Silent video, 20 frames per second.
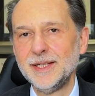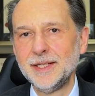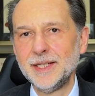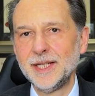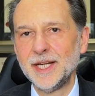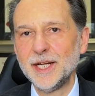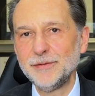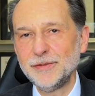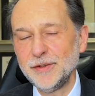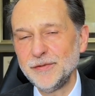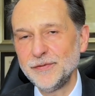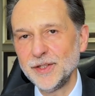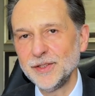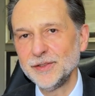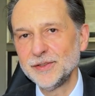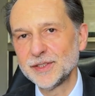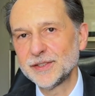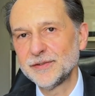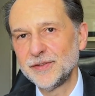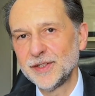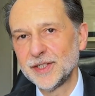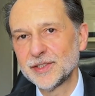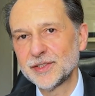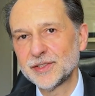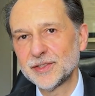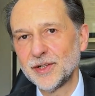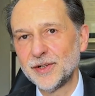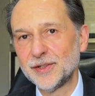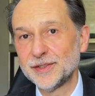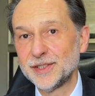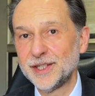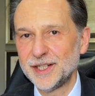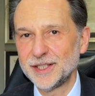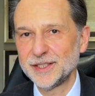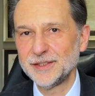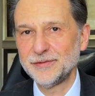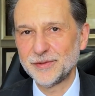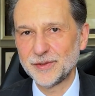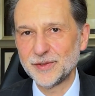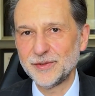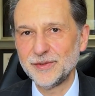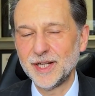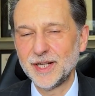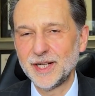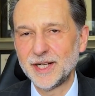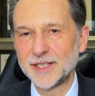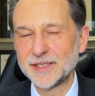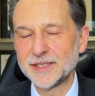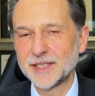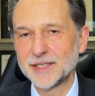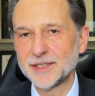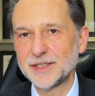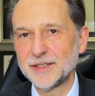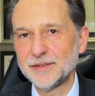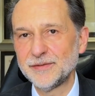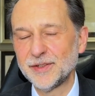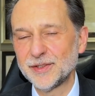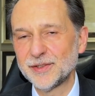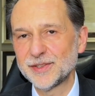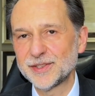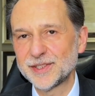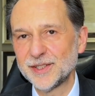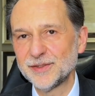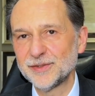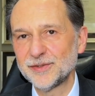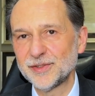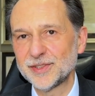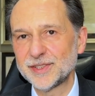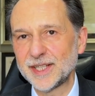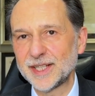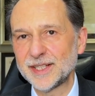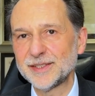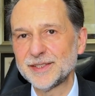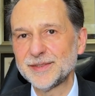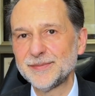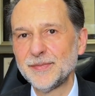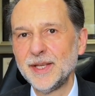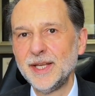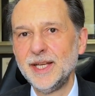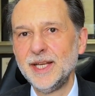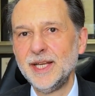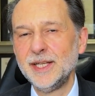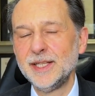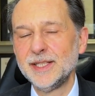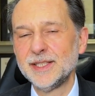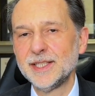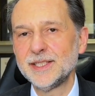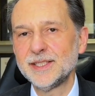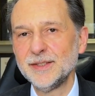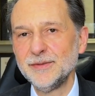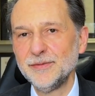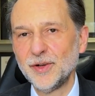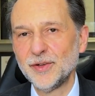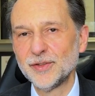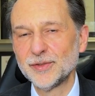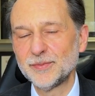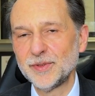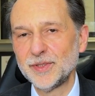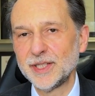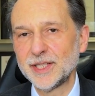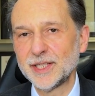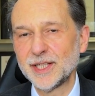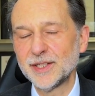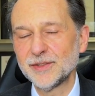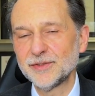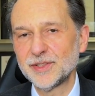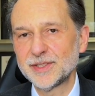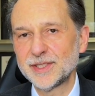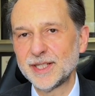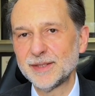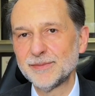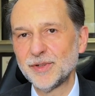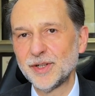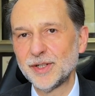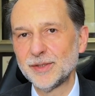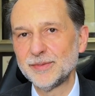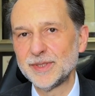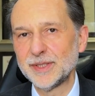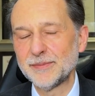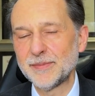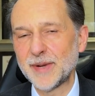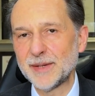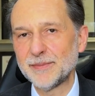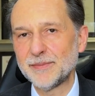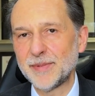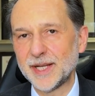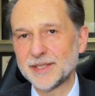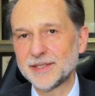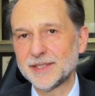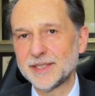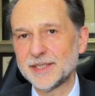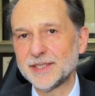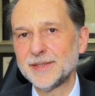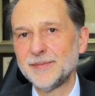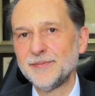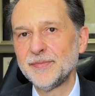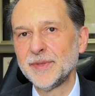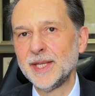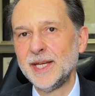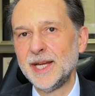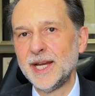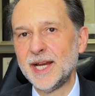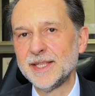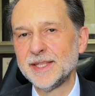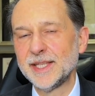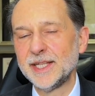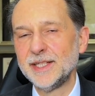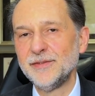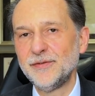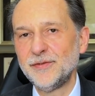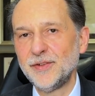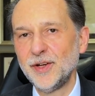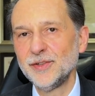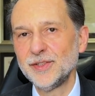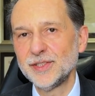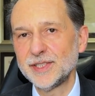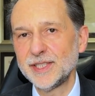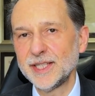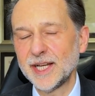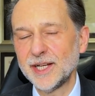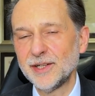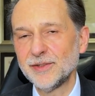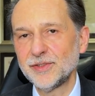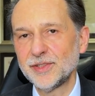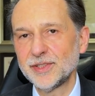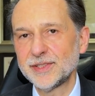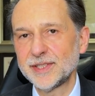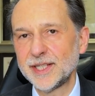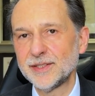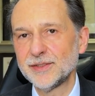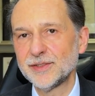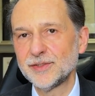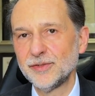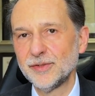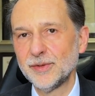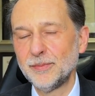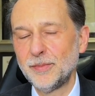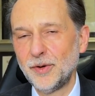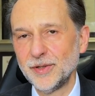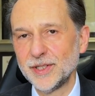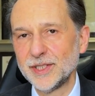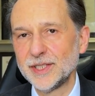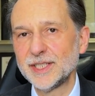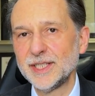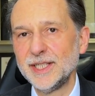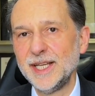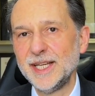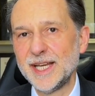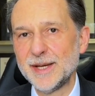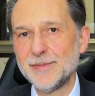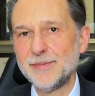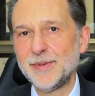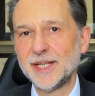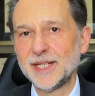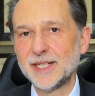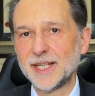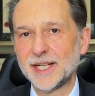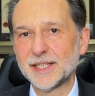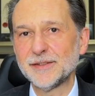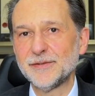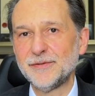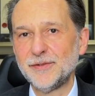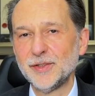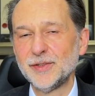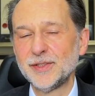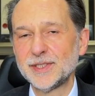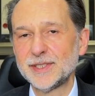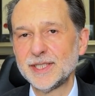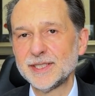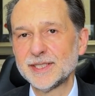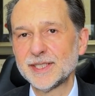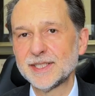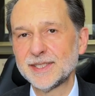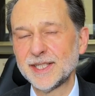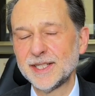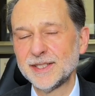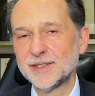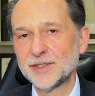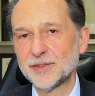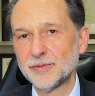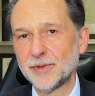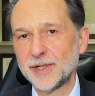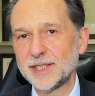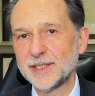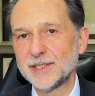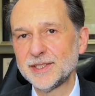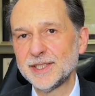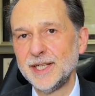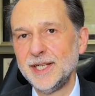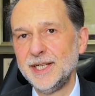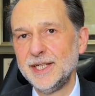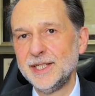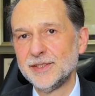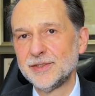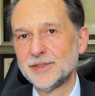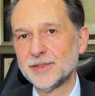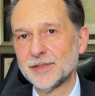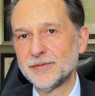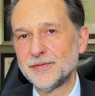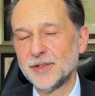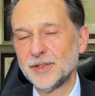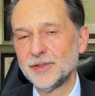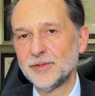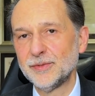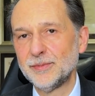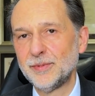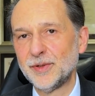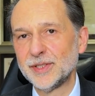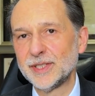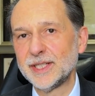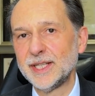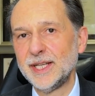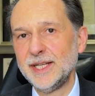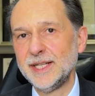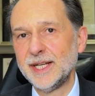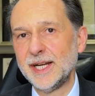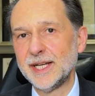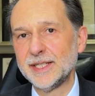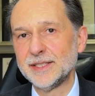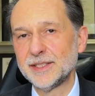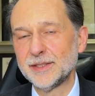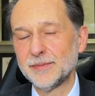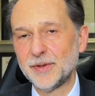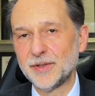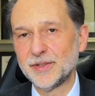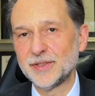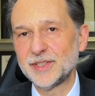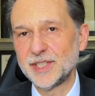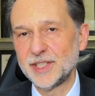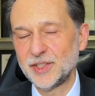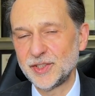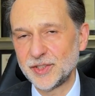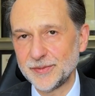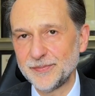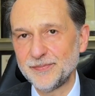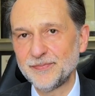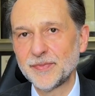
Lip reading: If we focus first on HIFU, high intensity focused ultrasound, this involves putting an ultrasound probe in the back passage and then focusing ultrasound to a point, a bit like focusing the sun's rays to a focal point and to burn tissue.